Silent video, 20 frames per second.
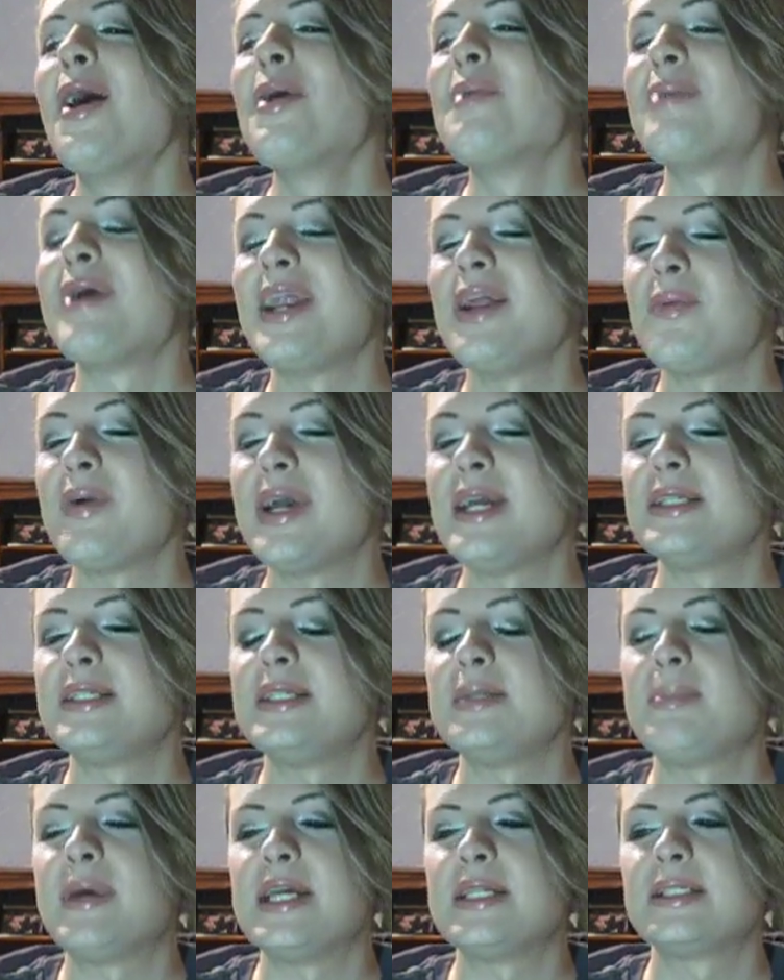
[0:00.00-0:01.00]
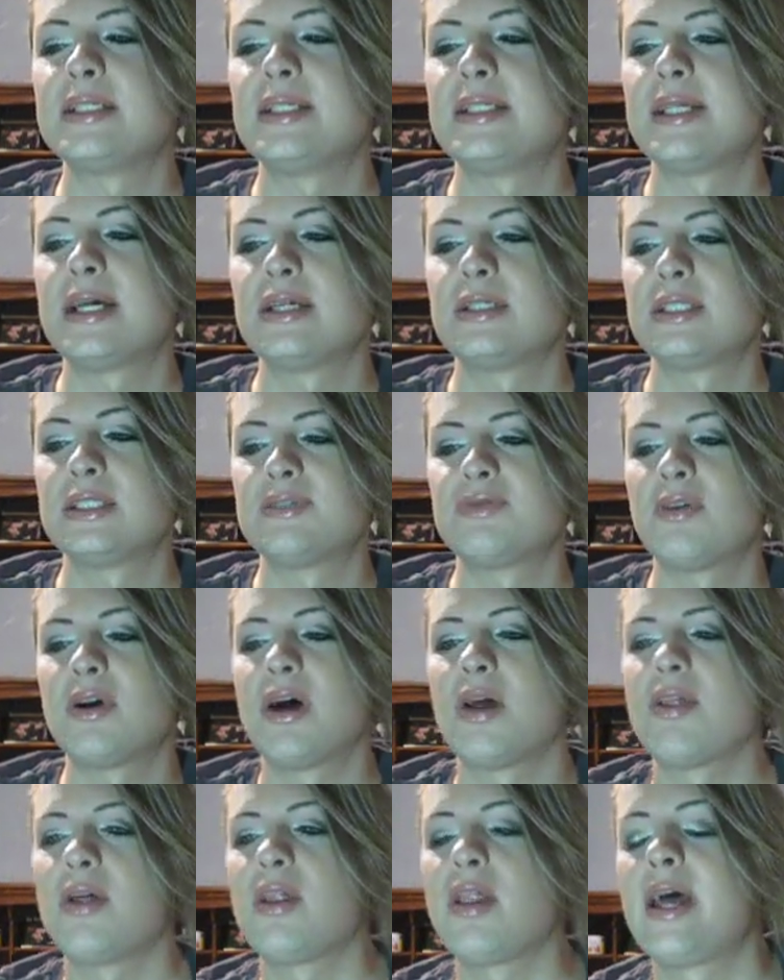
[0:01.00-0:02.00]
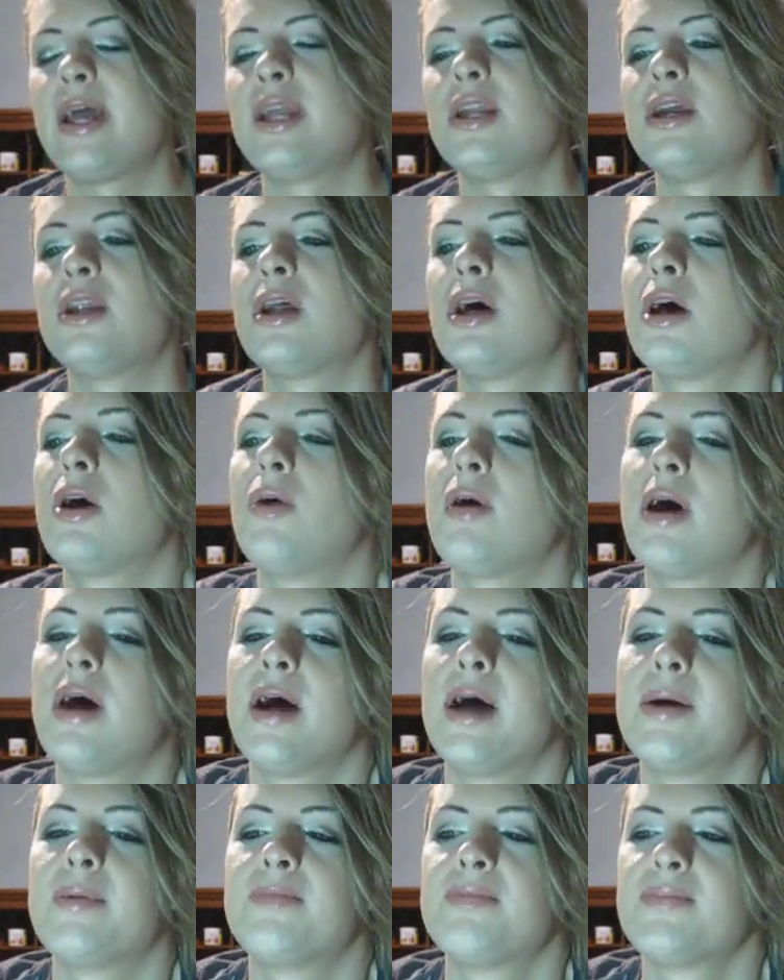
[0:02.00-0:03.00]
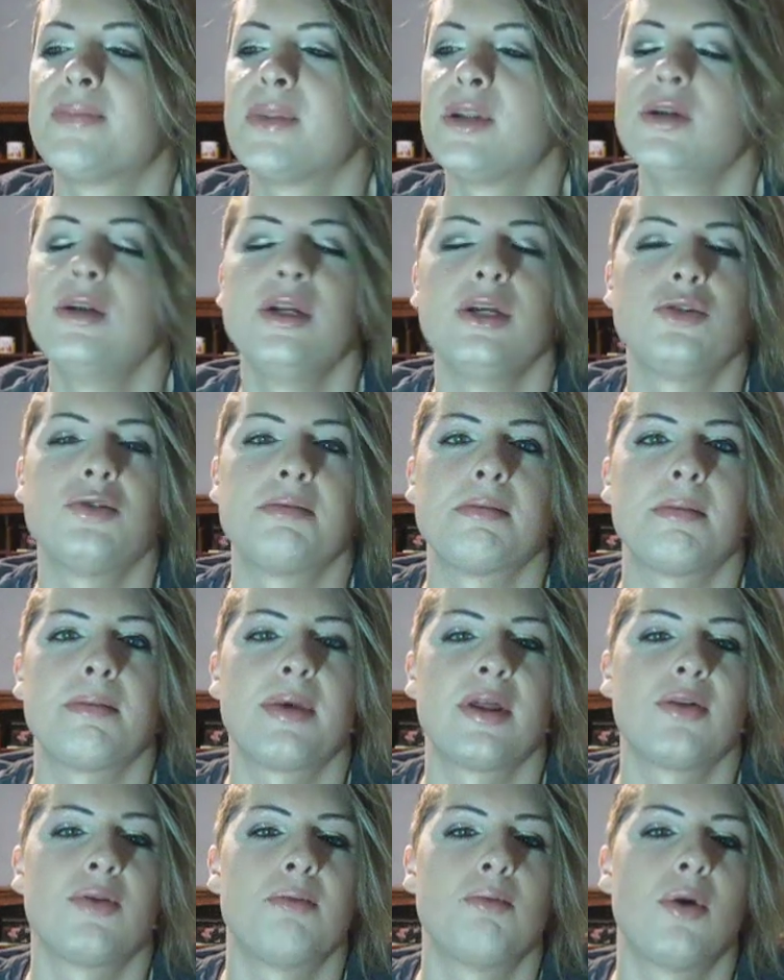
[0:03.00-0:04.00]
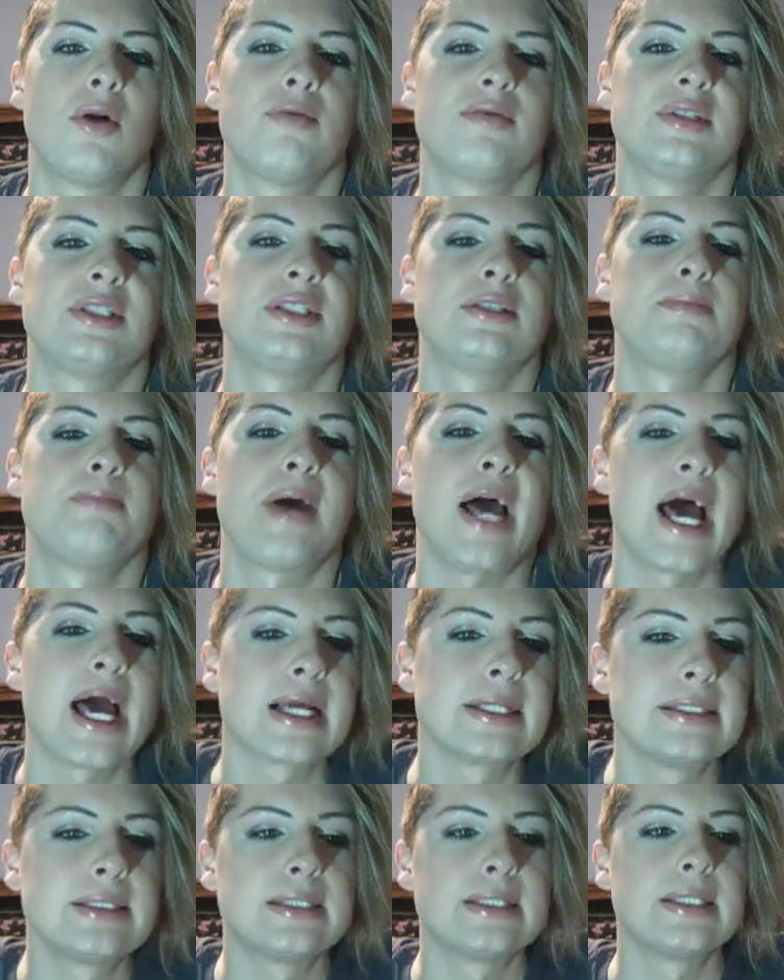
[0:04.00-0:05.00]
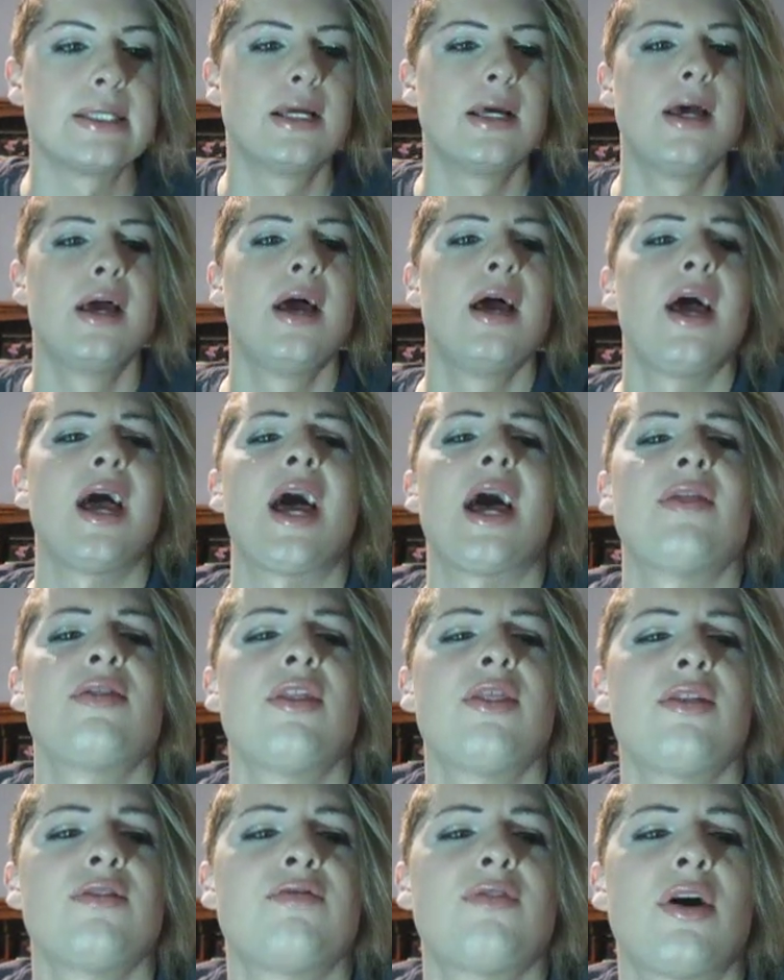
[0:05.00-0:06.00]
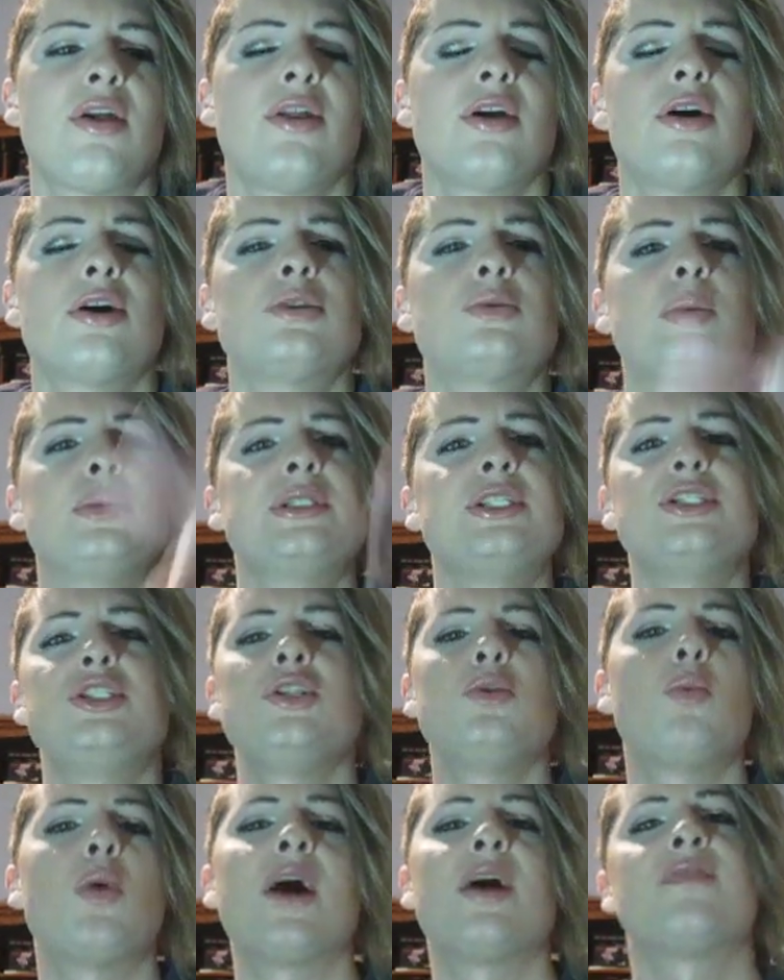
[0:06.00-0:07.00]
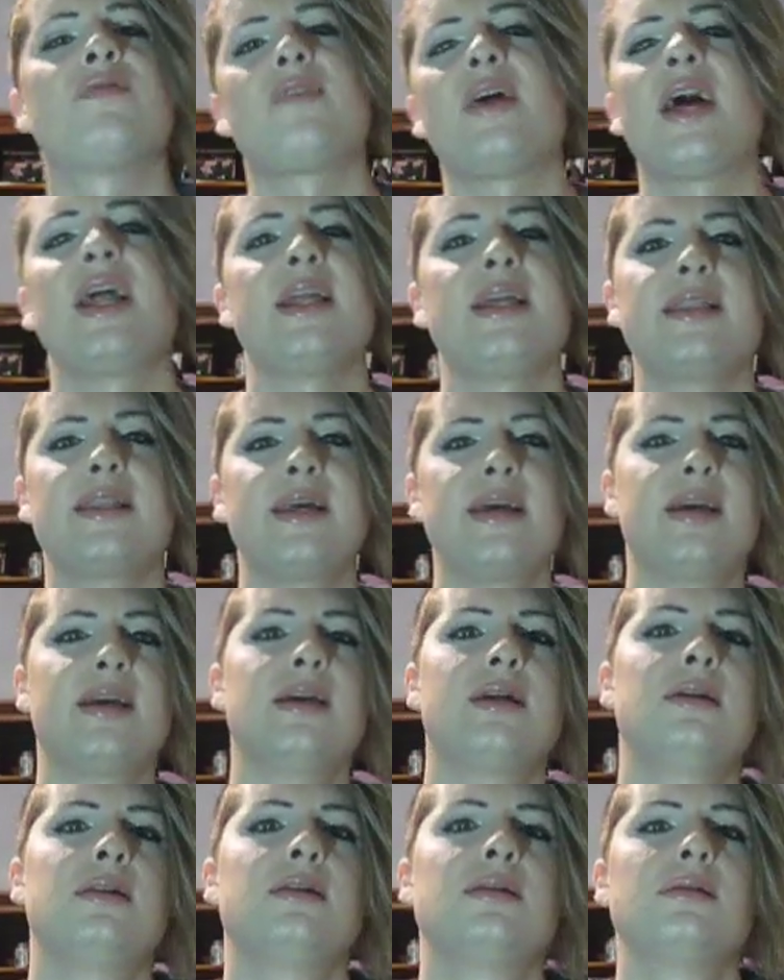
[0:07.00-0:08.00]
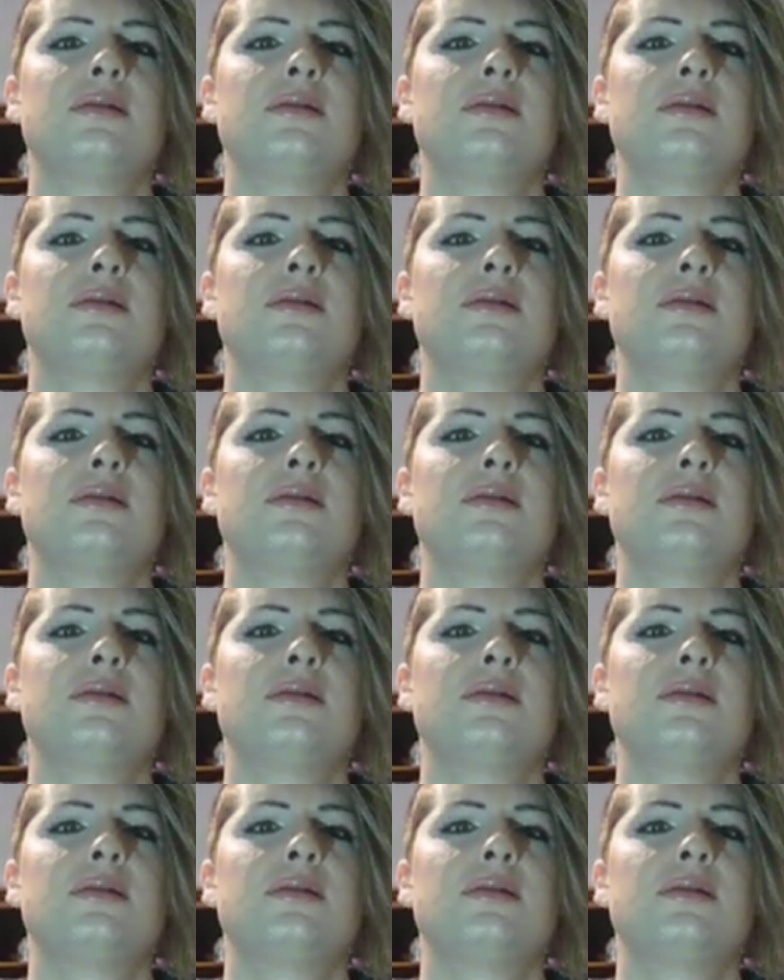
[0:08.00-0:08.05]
But anyways, he basically tells his father, like, you know, um, you need to treat my mother with more respect. And then the father goes, well, did you want for anything?